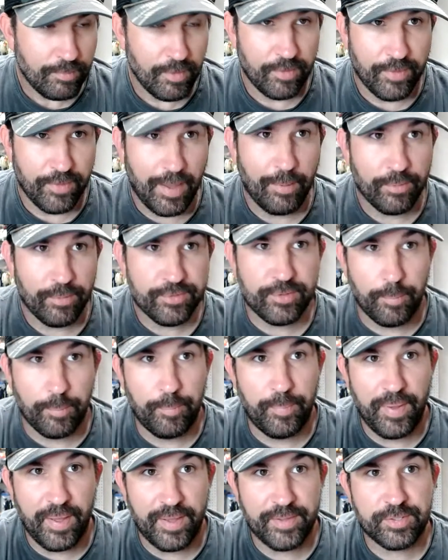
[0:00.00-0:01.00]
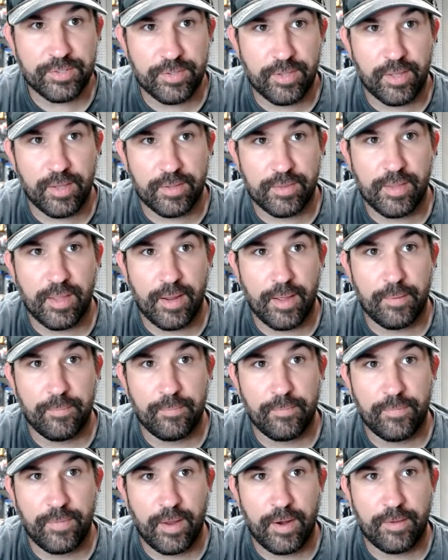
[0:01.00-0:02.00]
That was the best thing that
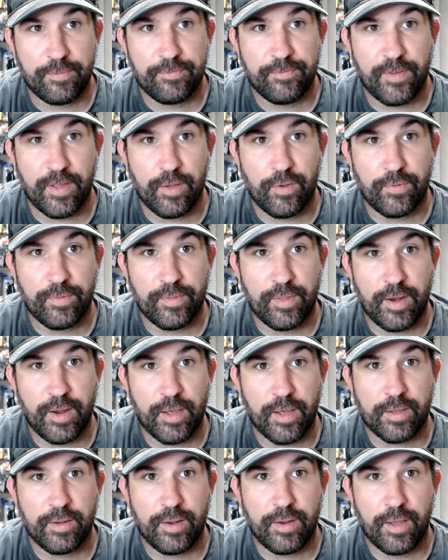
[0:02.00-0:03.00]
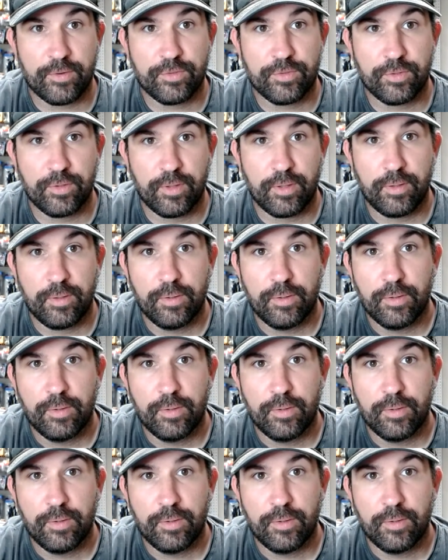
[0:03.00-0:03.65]
I found that I could actually.